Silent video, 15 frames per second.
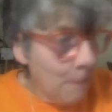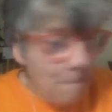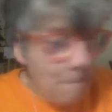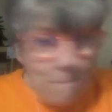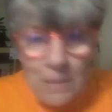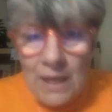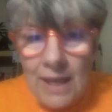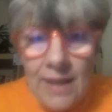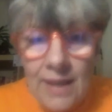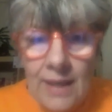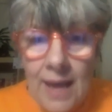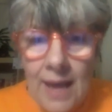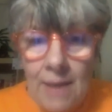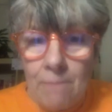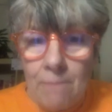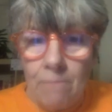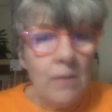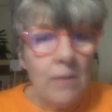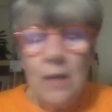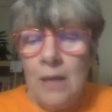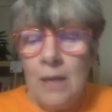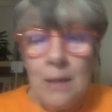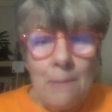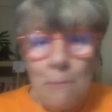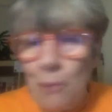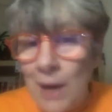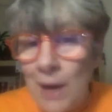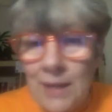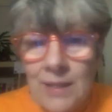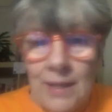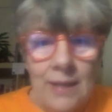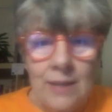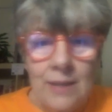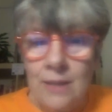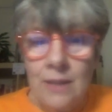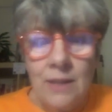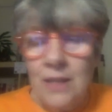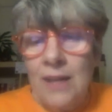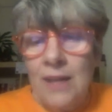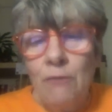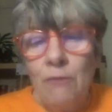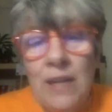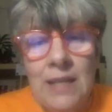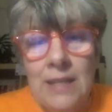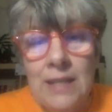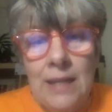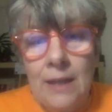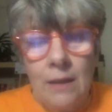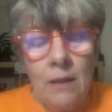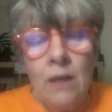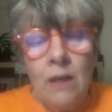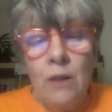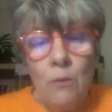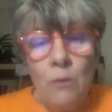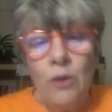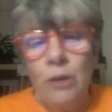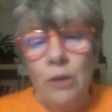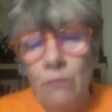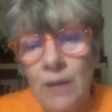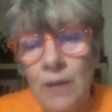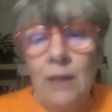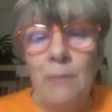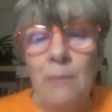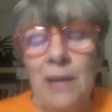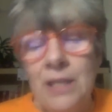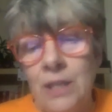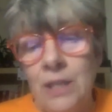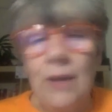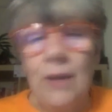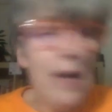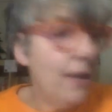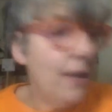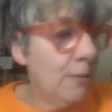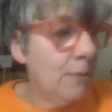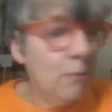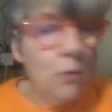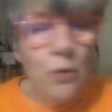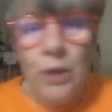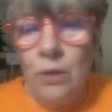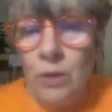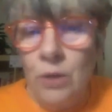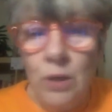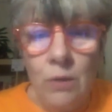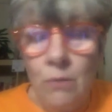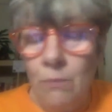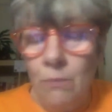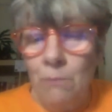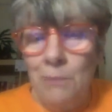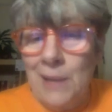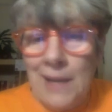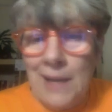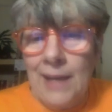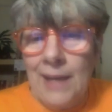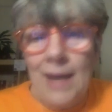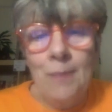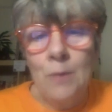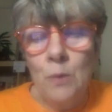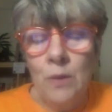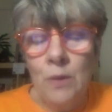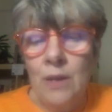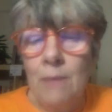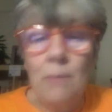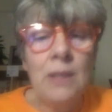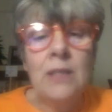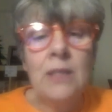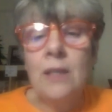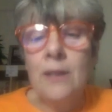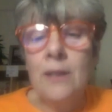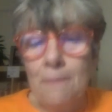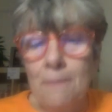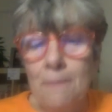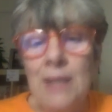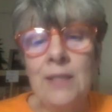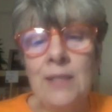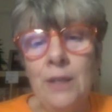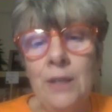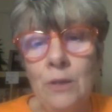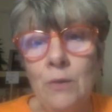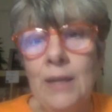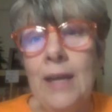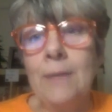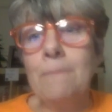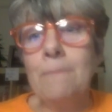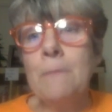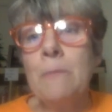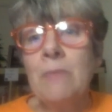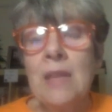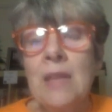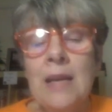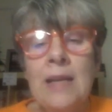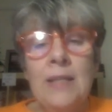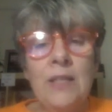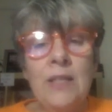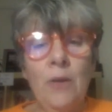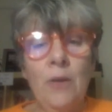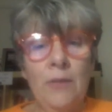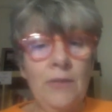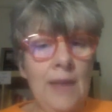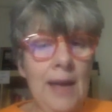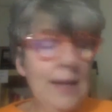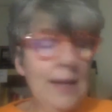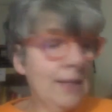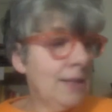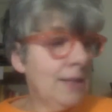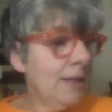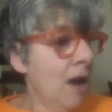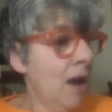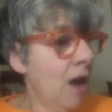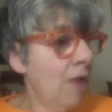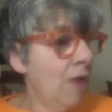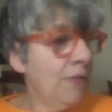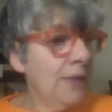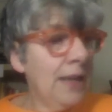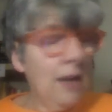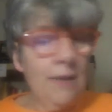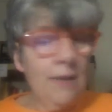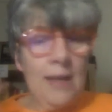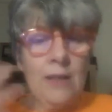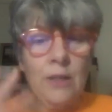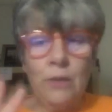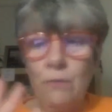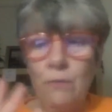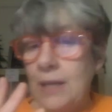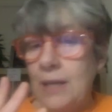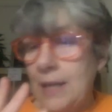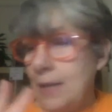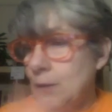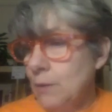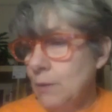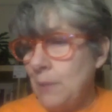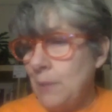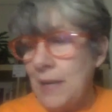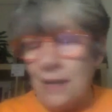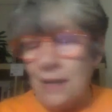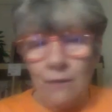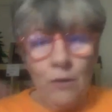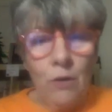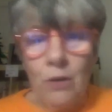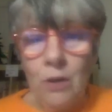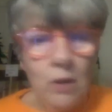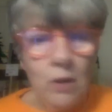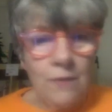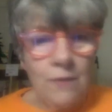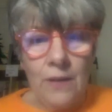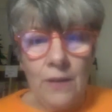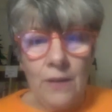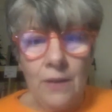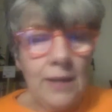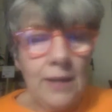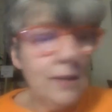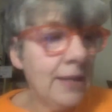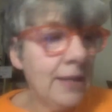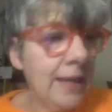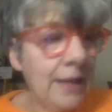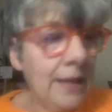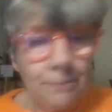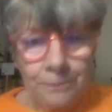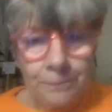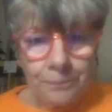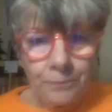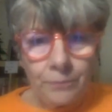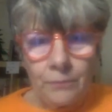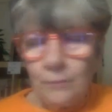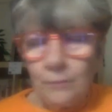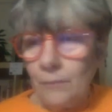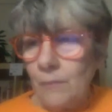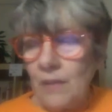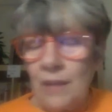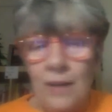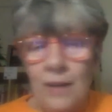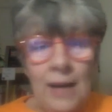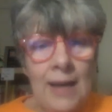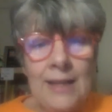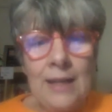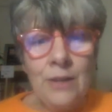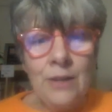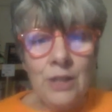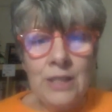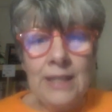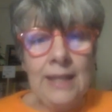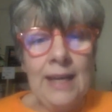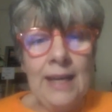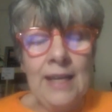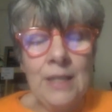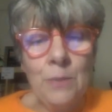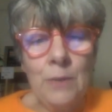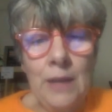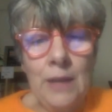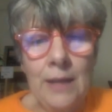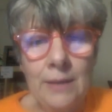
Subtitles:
play the game, practice. It's like reading. The more you read, the better you get. The more you do play games with numbers, the better you'll get. So that's half an hour. That's 3 games we've played. I've got lots of other things here that I had out just in case I